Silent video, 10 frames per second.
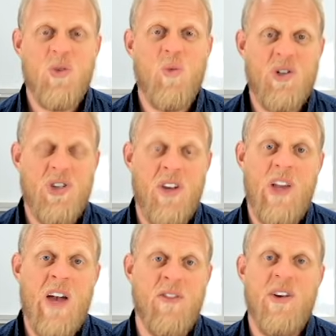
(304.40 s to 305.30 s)
watch it if
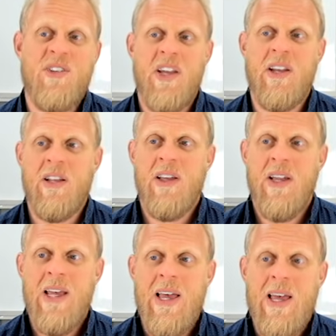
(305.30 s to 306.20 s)
you haven't already seen it.
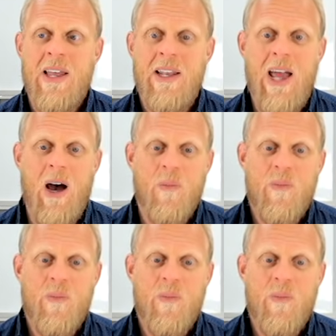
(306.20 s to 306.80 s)
Now,